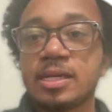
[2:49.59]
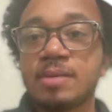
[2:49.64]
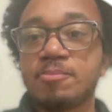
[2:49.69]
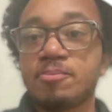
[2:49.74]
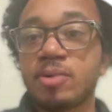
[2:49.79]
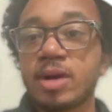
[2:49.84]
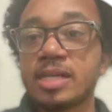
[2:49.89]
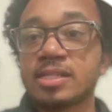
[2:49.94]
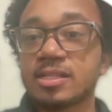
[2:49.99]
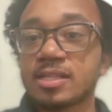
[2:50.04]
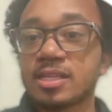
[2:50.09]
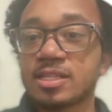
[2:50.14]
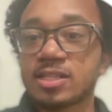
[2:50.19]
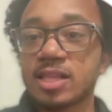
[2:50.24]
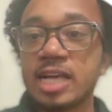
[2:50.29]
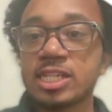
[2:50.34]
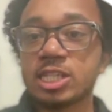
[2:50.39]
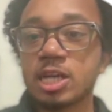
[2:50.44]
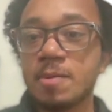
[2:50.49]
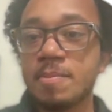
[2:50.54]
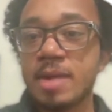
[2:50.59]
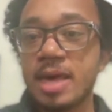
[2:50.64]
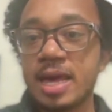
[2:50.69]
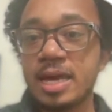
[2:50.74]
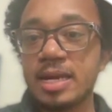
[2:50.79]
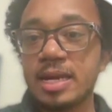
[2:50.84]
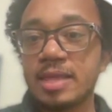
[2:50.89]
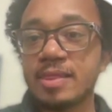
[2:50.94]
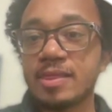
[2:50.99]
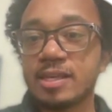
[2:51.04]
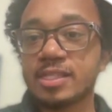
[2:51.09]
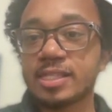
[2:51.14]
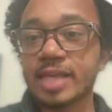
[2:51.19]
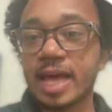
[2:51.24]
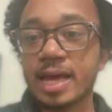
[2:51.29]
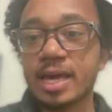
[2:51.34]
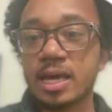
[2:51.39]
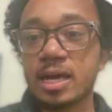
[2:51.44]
press the slash command in the second